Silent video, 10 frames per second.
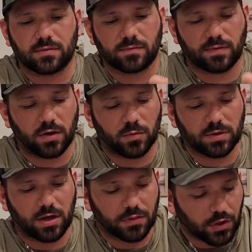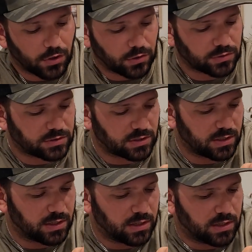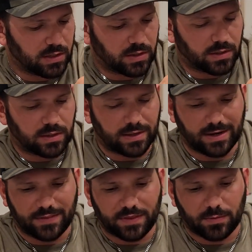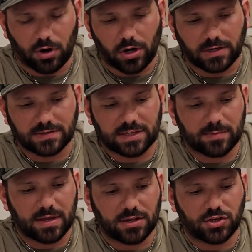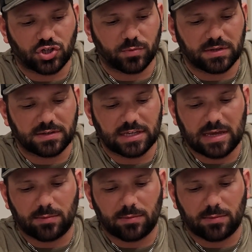followed me on those. Anything regarding Z-Man, you can shoot me a DM